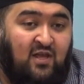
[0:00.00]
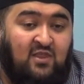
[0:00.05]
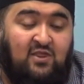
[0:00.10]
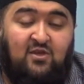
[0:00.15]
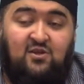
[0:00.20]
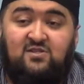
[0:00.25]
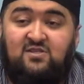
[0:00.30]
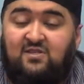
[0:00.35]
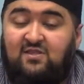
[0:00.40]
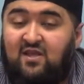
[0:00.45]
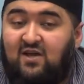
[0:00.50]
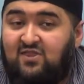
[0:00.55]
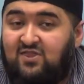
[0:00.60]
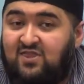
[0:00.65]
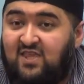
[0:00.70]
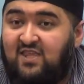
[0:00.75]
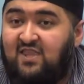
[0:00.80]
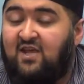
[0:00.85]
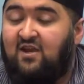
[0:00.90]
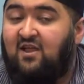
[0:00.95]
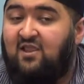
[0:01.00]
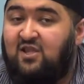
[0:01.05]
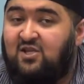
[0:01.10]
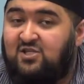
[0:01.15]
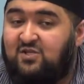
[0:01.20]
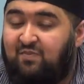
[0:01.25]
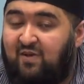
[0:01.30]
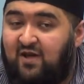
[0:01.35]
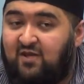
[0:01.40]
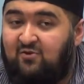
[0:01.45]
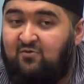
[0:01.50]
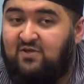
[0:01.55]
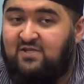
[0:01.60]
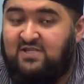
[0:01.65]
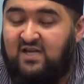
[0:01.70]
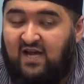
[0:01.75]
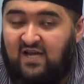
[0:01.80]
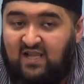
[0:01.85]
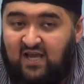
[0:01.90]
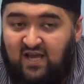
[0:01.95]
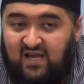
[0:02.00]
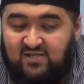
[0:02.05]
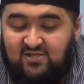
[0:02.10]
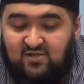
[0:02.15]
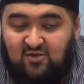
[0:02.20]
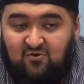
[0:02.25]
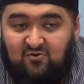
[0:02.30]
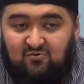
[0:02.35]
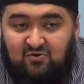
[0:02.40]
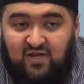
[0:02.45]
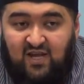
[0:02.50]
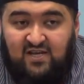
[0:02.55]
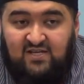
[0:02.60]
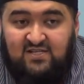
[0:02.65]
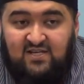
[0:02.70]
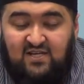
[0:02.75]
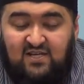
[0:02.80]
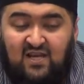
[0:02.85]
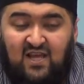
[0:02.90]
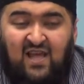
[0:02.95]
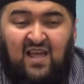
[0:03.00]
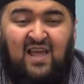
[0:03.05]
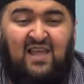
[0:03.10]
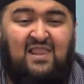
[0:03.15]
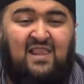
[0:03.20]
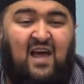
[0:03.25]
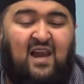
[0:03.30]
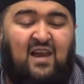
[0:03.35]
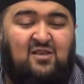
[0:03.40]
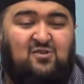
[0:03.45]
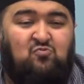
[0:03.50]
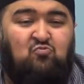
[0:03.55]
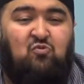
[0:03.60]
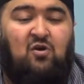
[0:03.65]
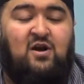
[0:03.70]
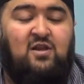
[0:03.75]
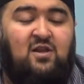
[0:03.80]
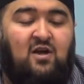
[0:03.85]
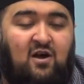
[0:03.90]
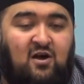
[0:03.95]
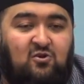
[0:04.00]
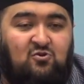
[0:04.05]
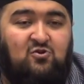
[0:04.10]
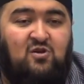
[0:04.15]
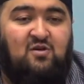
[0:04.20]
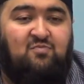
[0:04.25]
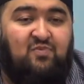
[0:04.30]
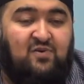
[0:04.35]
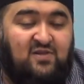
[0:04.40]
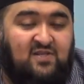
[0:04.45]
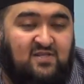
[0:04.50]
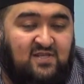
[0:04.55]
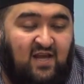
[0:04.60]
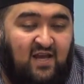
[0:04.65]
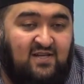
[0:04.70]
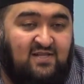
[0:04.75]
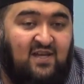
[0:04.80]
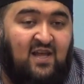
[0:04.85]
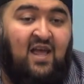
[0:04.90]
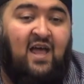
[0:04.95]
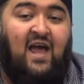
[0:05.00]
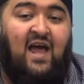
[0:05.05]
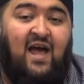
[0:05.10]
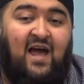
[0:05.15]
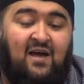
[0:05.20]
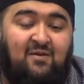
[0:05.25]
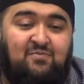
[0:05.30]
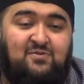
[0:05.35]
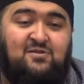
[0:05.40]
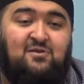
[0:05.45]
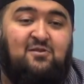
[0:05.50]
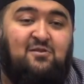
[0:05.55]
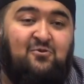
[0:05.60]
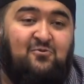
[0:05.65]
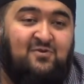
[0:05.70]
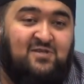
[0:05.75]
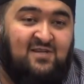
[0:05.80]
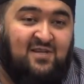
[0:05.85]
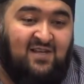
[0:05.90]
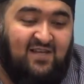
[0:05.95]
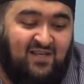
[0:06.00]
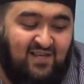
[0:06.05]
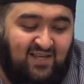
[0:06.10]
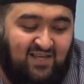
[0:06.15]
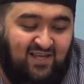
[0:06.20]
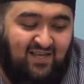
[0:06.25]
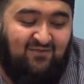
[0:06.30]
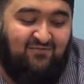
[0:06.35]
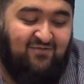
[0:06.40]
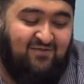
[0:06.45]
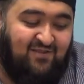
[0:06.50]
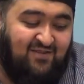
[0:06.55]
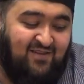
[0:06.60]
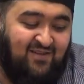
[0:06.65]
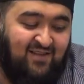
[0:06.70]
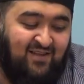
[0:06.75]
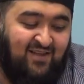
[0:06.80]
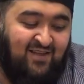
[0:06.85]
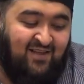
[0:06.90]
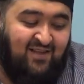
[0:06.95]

There's nothing that Allah subhanahu wa ta'ala has created that is 100% absolute evil.